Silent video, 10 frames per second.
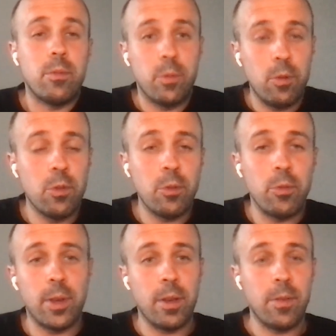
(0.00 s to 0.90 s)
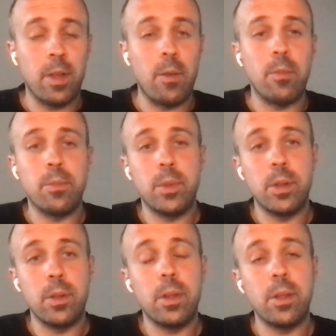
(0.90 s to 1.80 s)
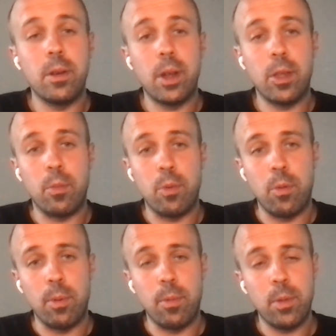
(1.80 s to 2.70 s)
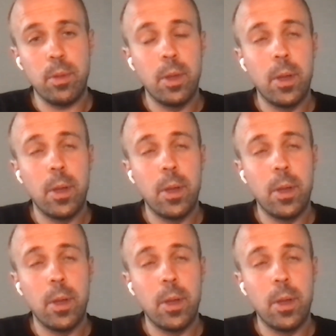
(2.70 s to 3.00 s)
also we have some integration problems?